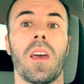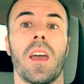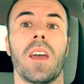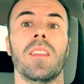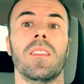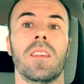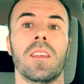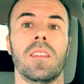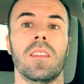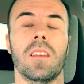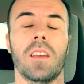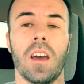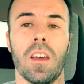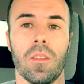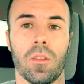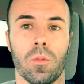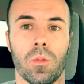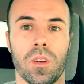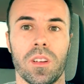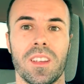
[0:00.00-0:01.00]
And then the
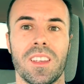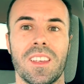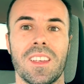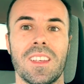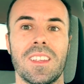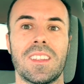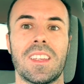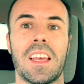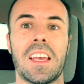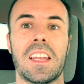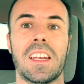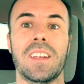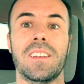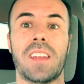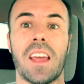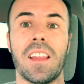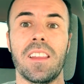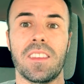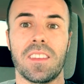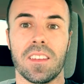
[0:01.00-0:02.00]
other one is
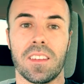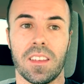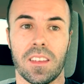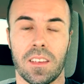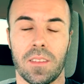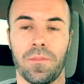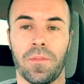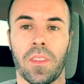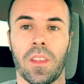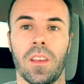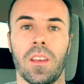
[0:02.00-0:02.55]
density.